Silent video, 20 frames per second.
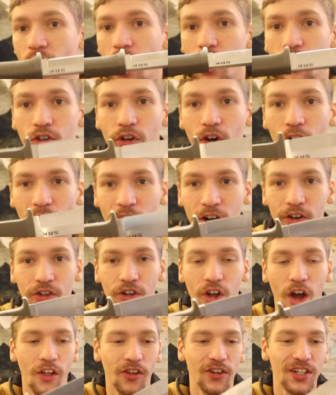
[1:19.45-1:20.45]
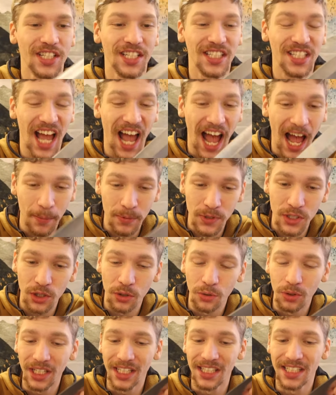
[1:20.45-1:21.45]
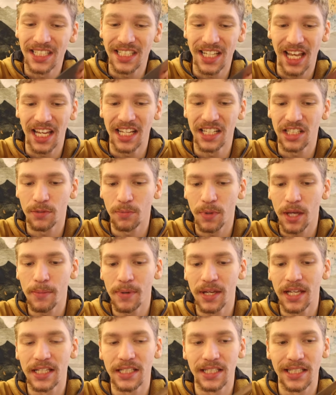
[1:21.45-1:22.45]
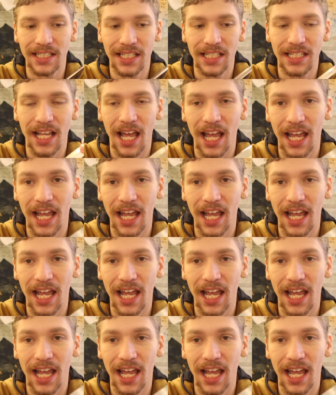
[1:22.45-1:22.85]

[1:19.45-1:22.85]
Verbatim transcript: Under $100 is absolutely insane to me because this is